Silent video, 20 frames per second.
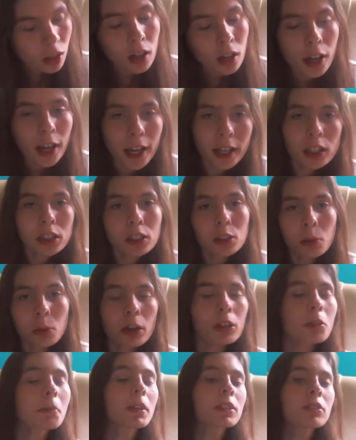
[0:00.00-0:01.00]
Hey guys,
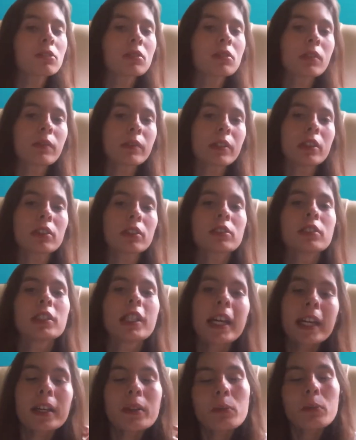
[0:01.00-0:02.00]
welcome back to another video.
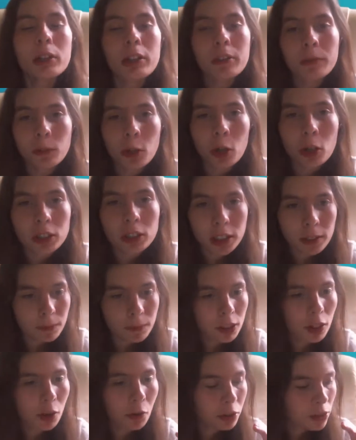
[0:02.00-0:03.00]
Today we've got a
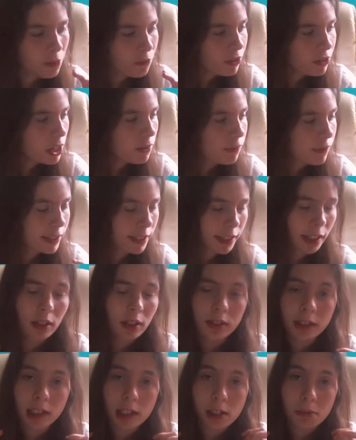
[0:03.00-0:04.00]
video on the FIFA
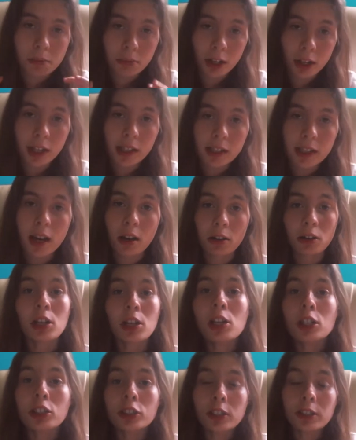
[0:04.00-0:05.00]
16 breakdown.
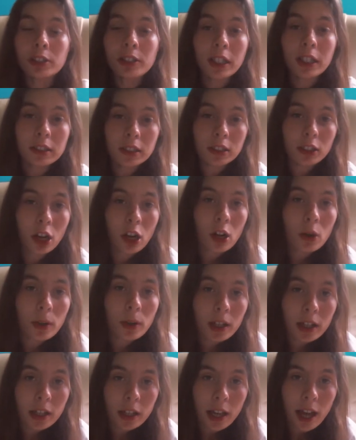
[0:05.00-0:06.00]
2 days ago,
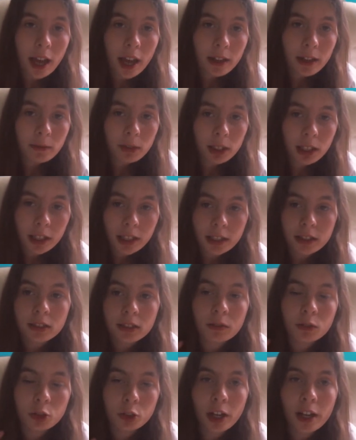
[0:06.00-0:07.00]
EA released the
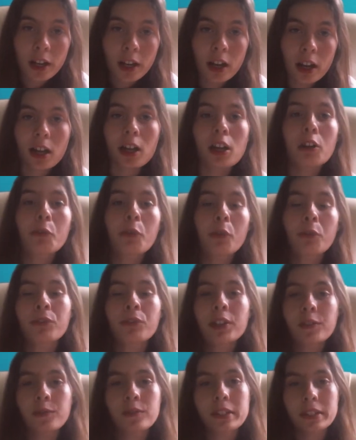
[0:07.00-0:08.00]
trailer for
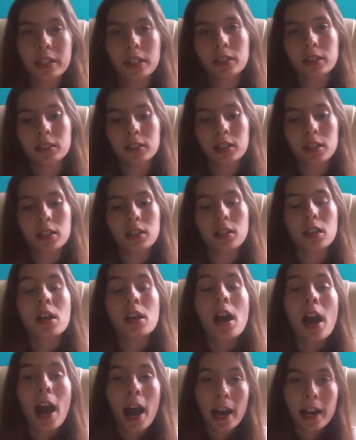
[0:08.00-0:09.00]
FIFA 16
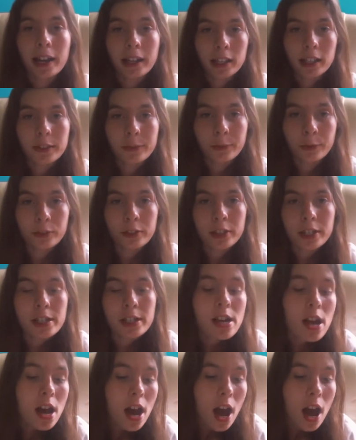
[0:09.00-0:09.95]
at E3.